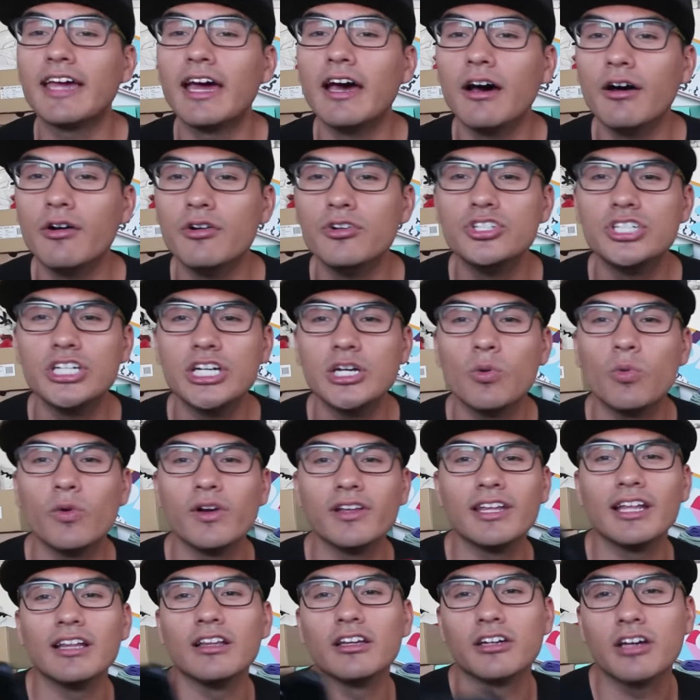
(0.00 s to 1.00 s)
an OG
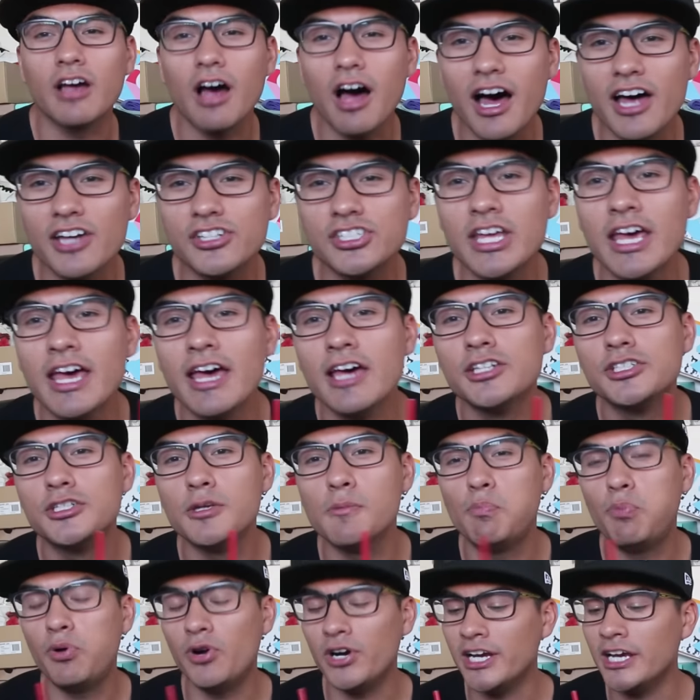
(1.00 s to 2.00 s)
wearing the Lacoste
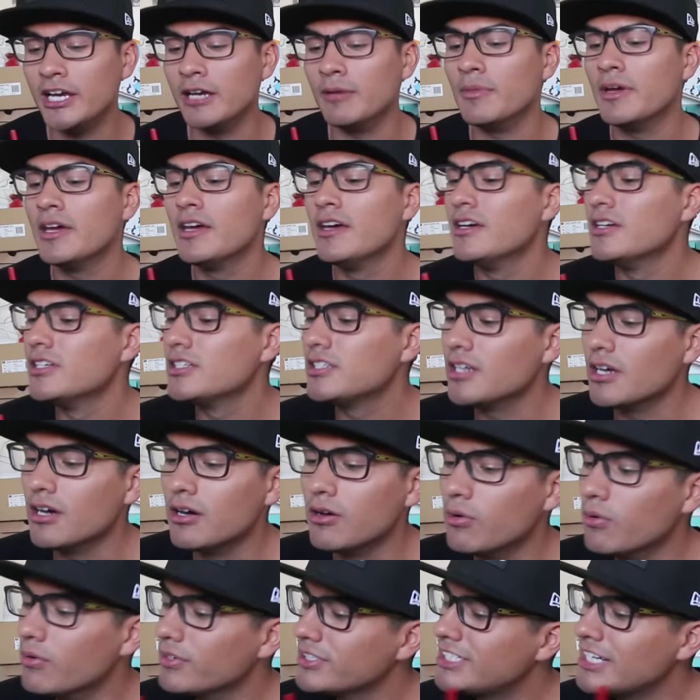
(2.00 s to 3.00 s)
Supreme.
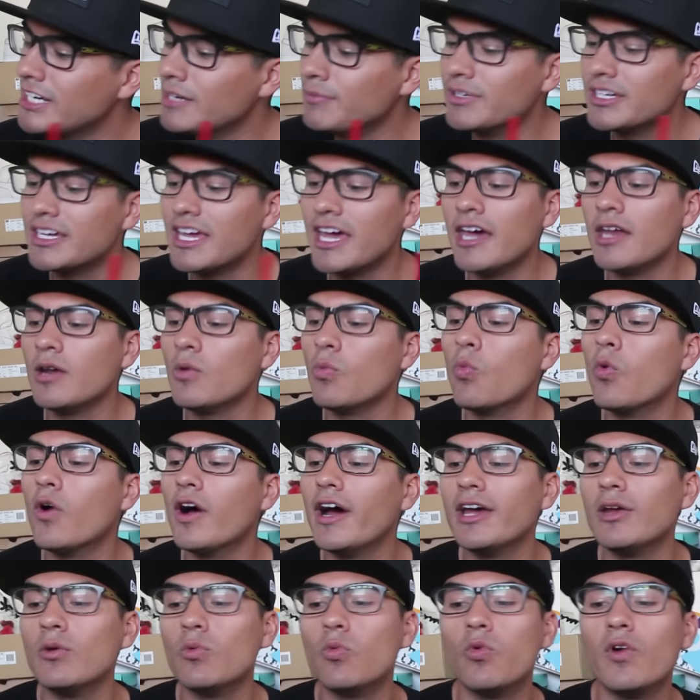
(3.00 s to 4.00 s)
So same again,
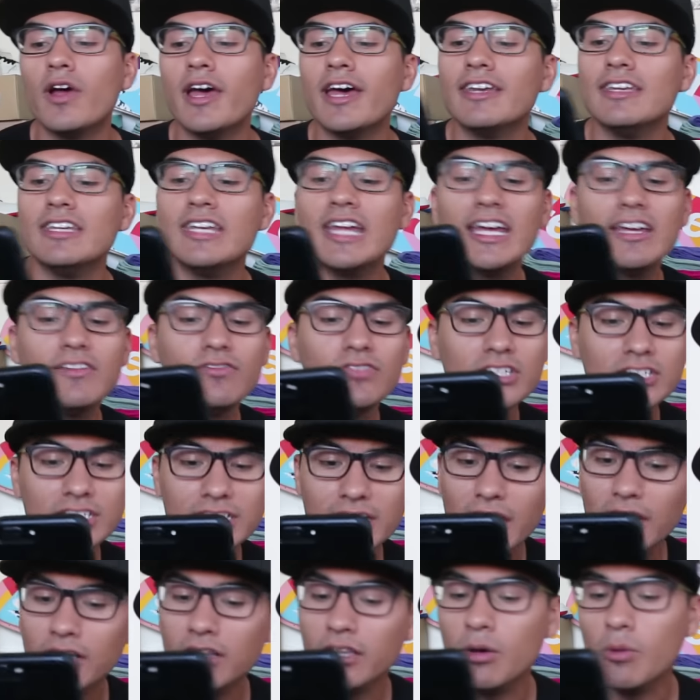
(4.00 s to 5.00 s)
white, red, navy,
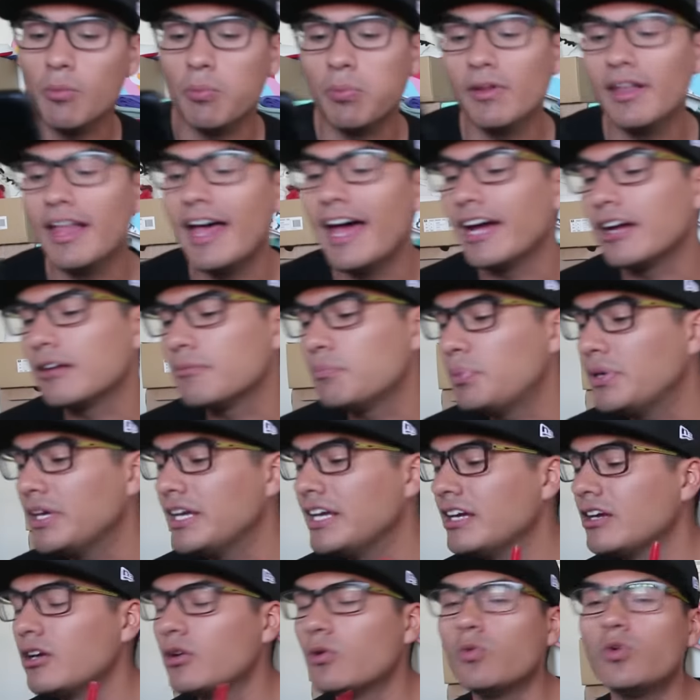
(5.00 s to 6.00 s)
yellow, black,
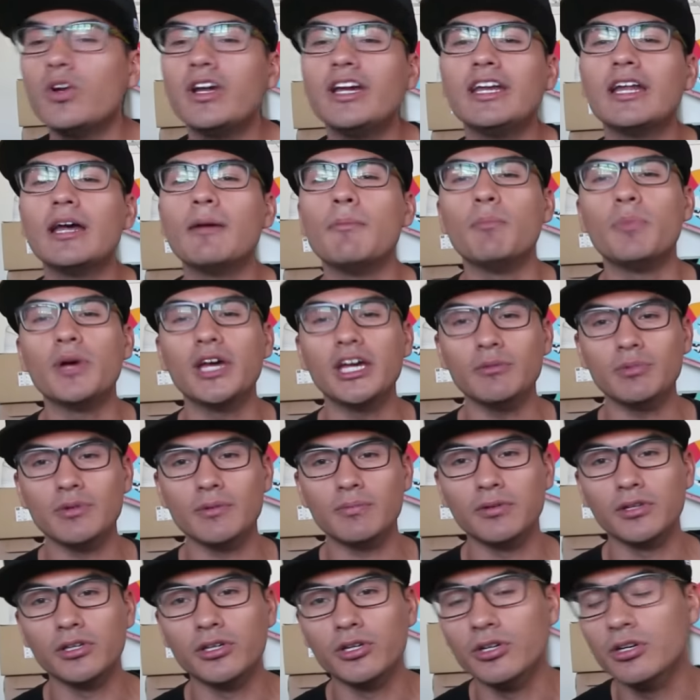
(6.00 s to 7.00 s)
pink, green, and baby
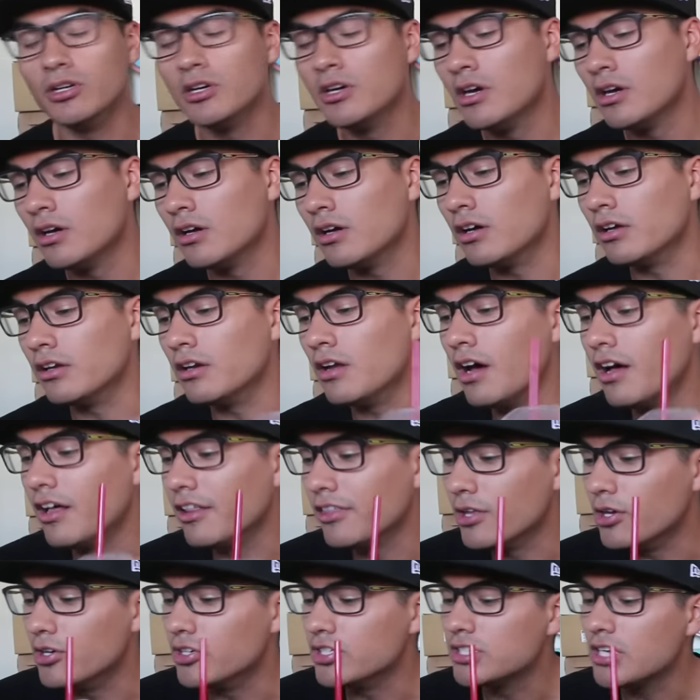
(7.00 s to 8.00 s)
blue on all
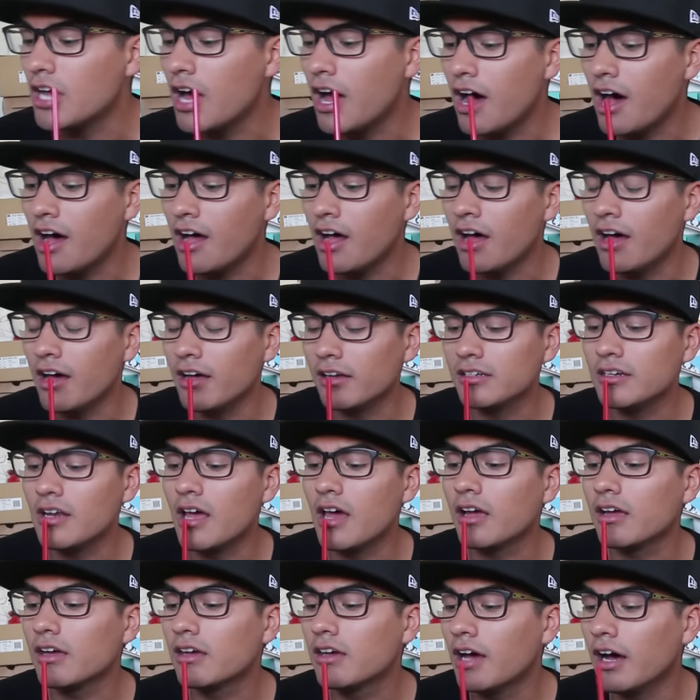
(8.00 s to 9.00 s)
those hot
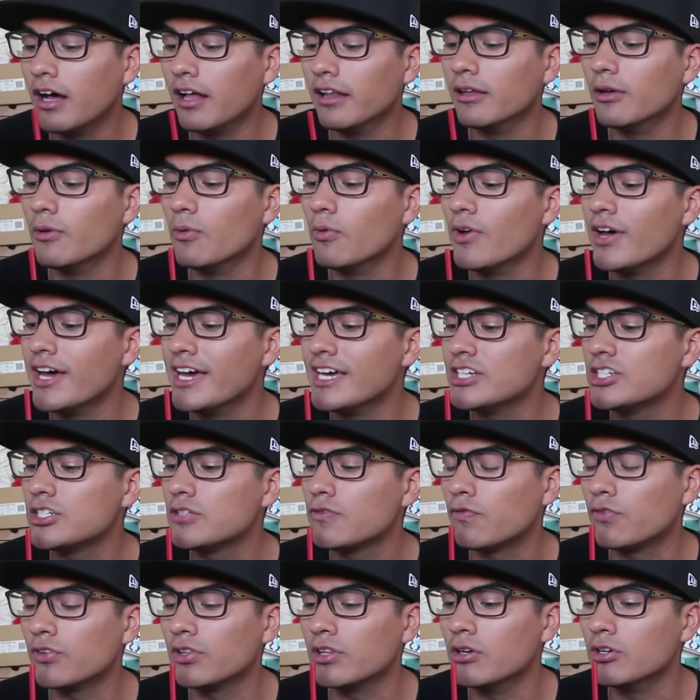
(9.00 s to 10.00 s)
colorways
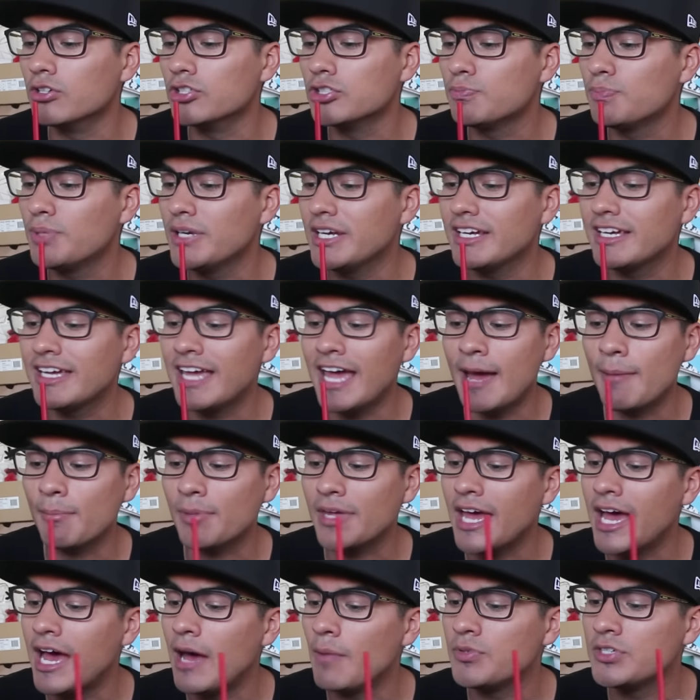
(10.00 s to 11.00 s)
for those peak cam
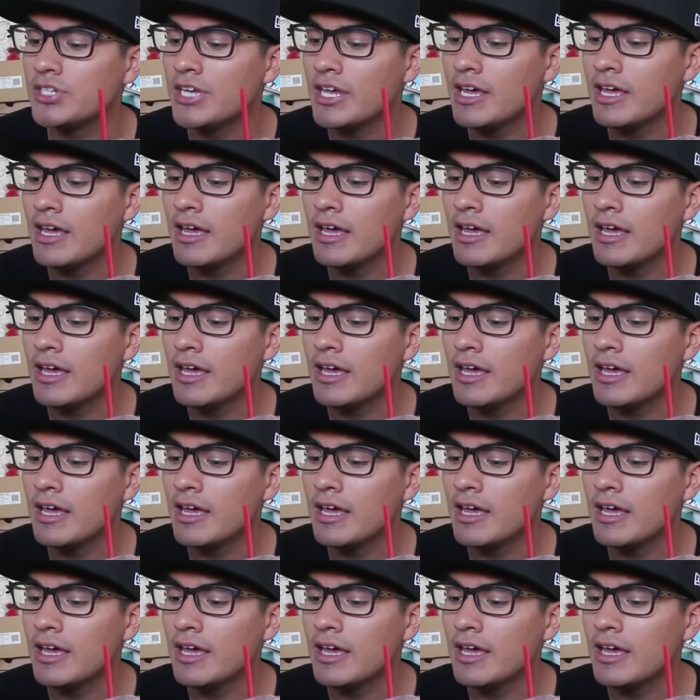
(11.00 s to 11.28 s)
caps.